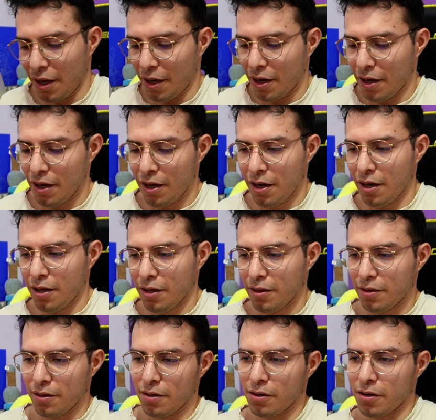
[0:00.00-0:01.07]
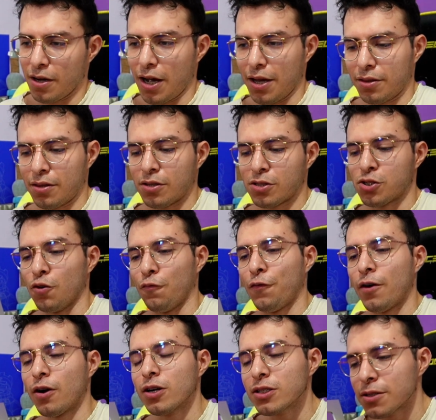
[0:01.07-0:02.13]
And... Alright, so
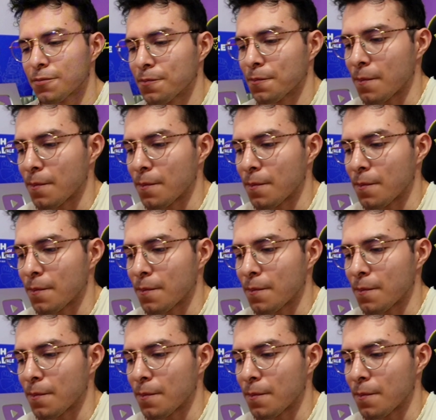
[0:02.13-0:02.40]
first,